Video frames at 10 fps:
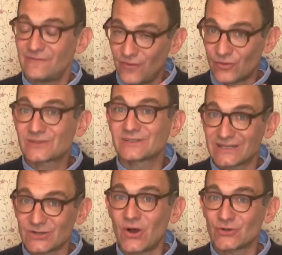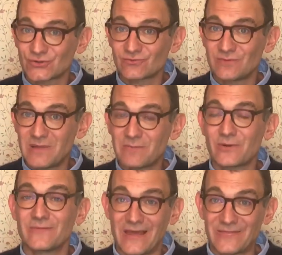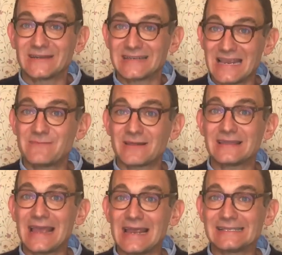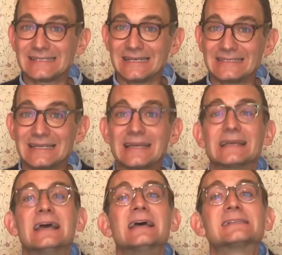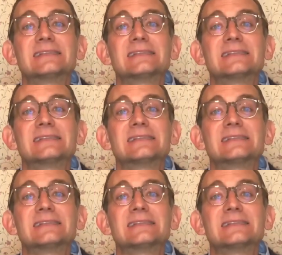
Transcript: Folks, let's also remember that the team at the A C T